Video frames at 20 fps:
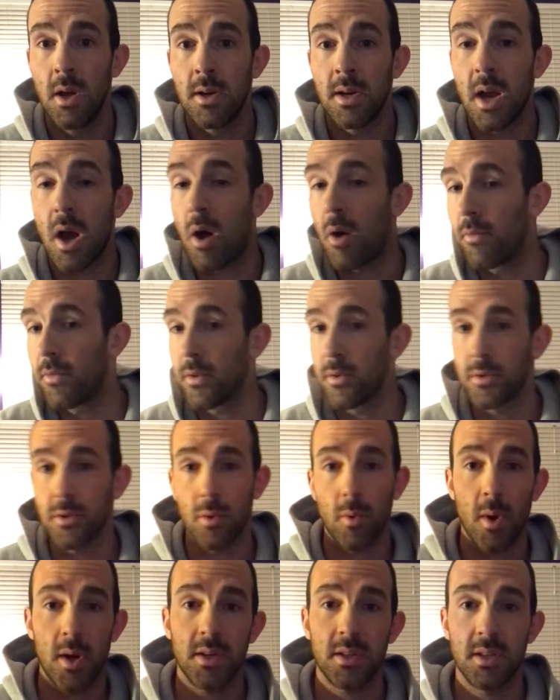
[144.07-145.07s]
Now, if there was a
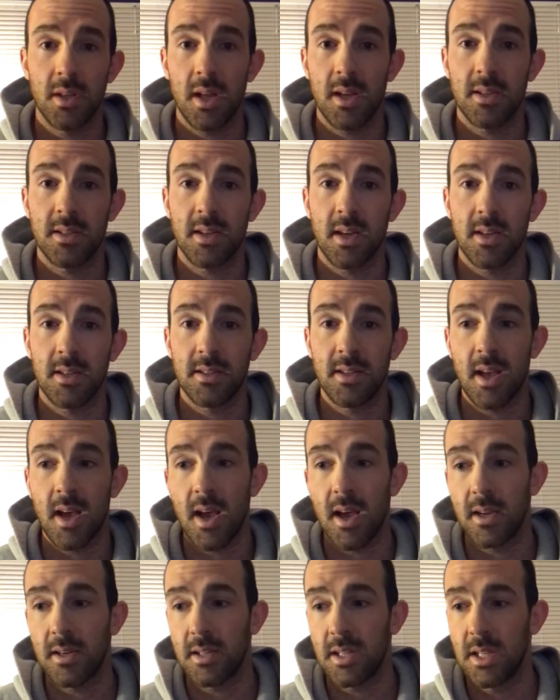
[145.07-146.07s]
question that says
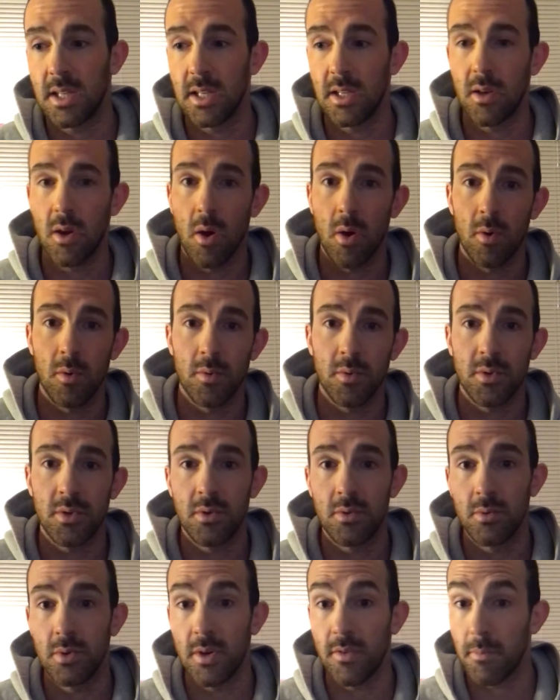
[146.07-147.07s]
that he goes
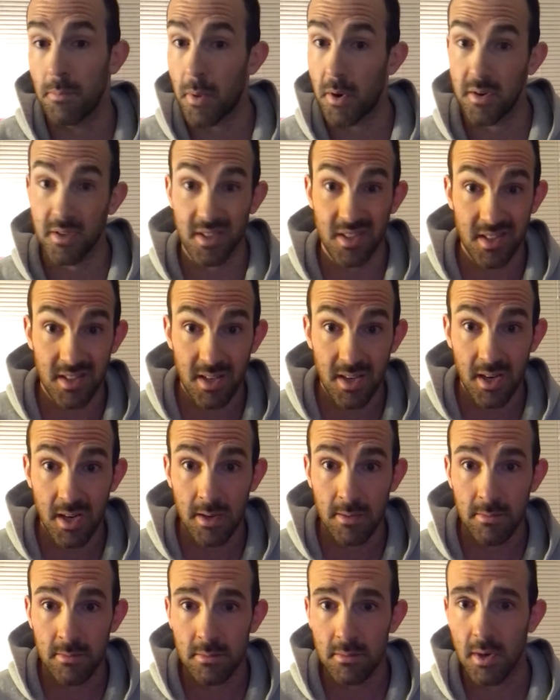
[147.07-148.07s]
to different parts of the
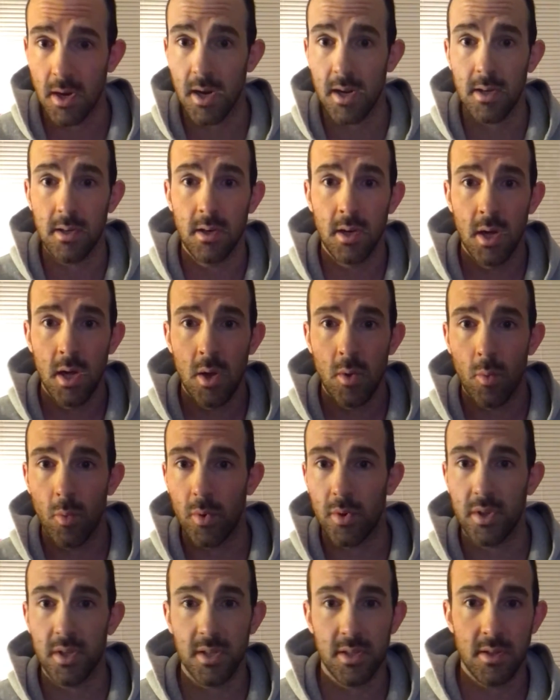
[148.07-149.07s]
city, right,
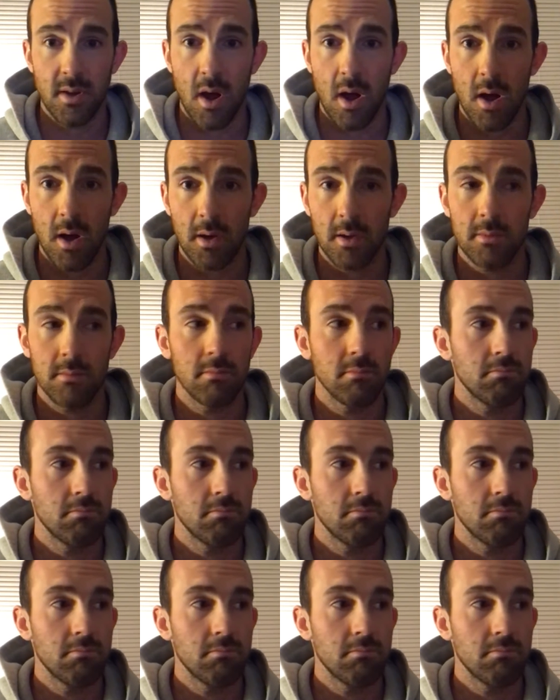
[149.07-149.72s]
with his dog,